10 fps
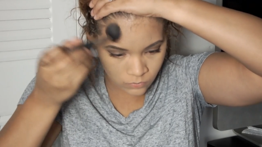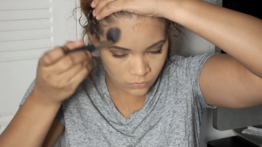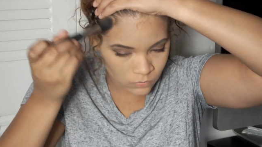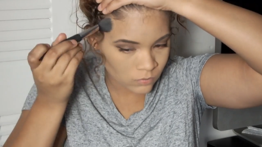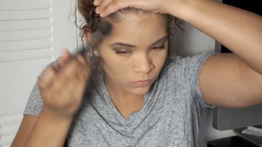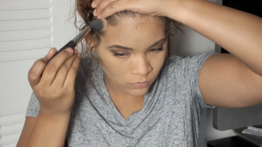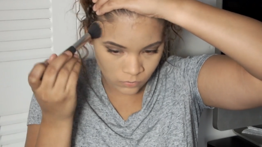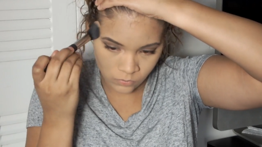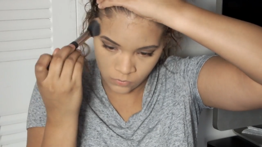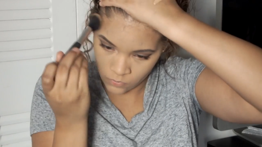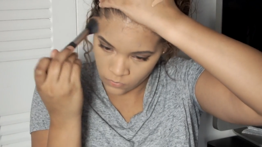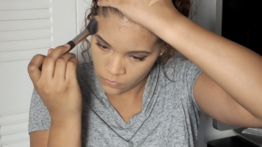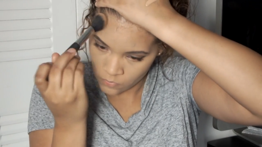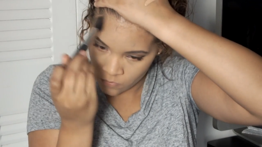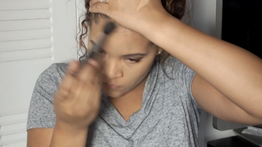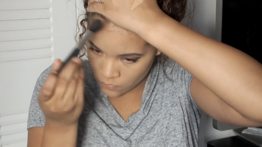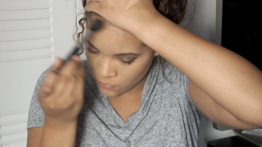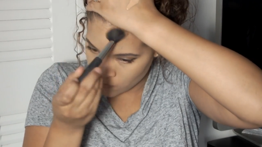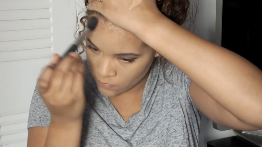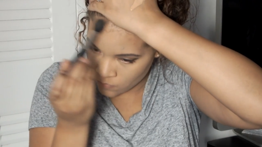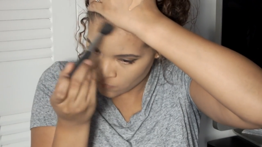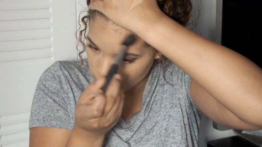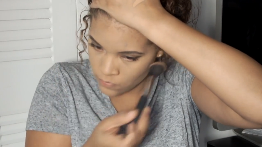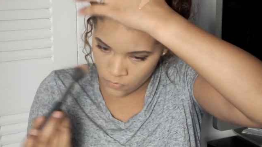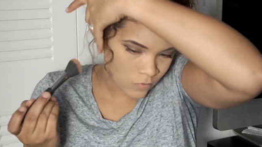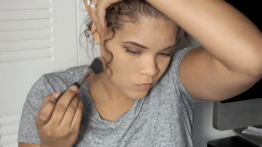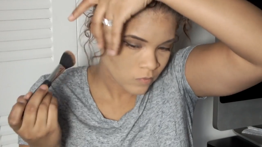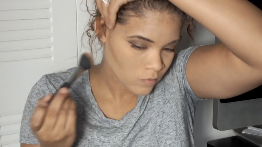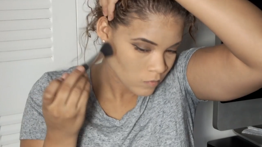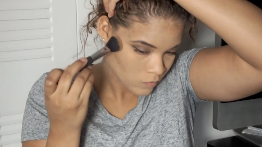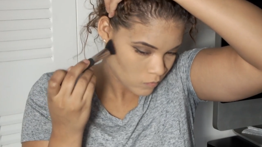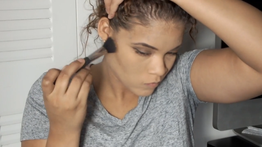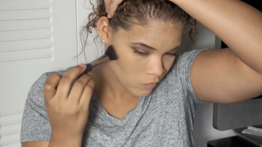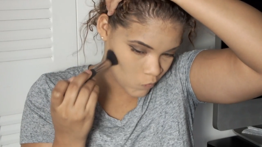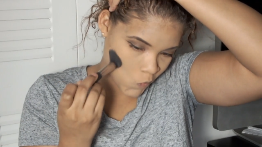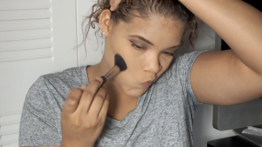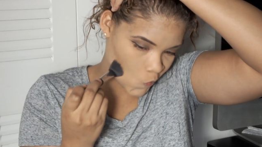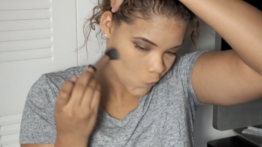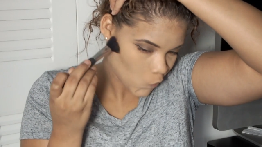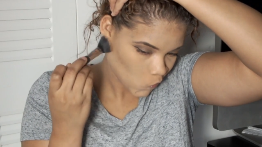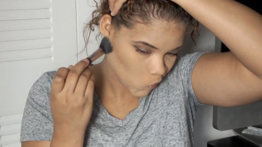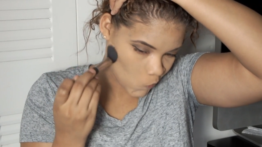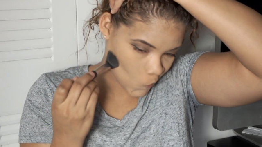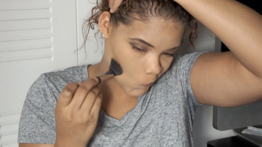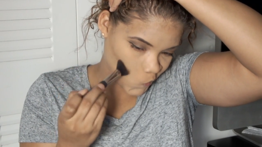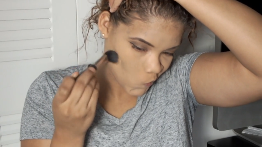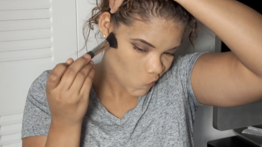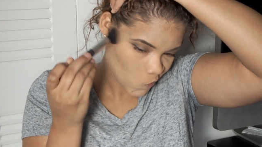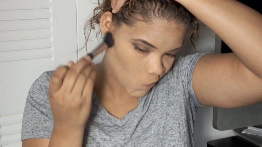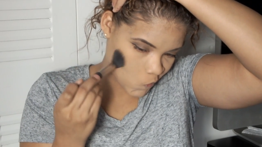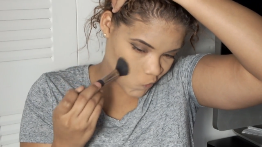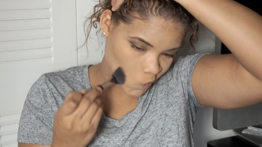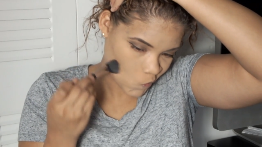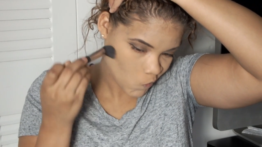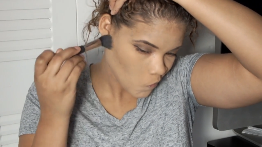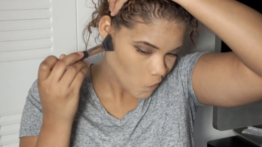(silence)